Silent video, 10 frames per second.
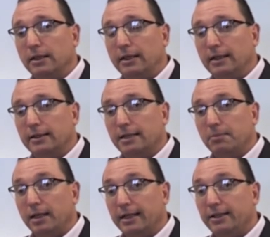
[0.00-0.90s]
and
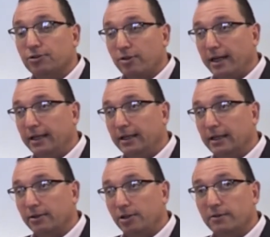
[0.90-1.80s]
had my lean training
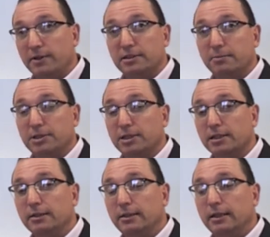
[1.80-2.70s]
at the University of
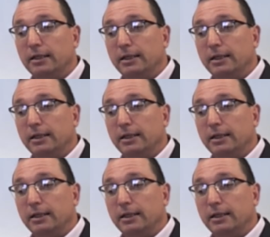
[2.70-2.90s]
Michigan.